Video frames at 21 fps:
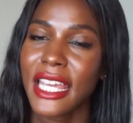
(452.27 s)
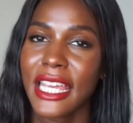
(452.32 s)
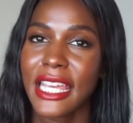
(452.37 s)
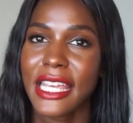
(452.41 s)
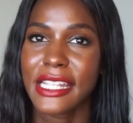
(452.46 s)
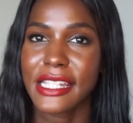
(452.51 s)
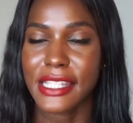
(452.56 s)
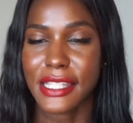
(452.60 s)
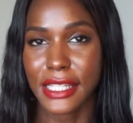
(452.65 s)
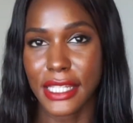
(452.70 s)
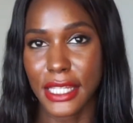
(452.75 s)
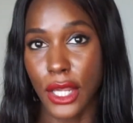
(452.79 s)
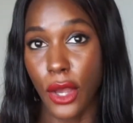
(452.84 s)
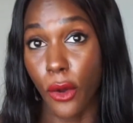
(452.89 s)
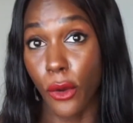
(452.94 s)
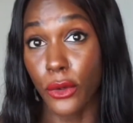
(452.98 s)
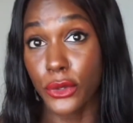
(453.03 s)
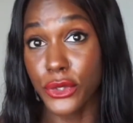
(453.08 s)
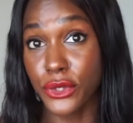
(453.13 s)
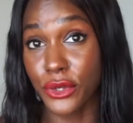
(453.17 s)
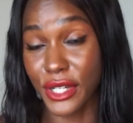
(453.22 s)
It's the
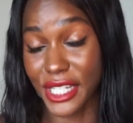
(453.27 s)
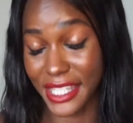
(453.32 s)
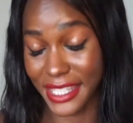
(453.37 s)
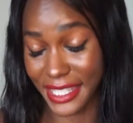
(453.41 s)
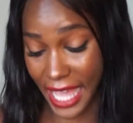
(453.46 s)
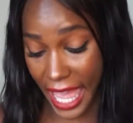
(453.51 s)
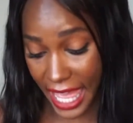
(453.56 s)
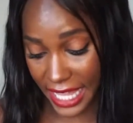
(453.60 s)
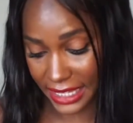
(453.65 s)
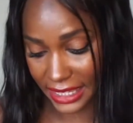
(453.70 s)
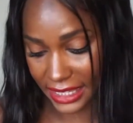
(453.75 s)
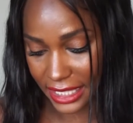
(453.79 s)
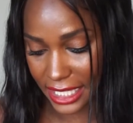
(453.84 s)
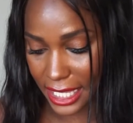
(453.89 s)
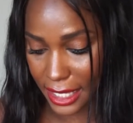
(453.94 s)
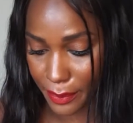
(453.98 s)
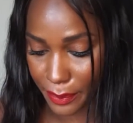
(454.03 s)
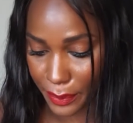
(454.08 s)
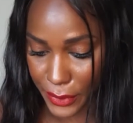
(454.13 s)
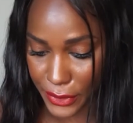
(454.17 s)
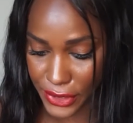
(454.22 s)
Ultra Satin Lip.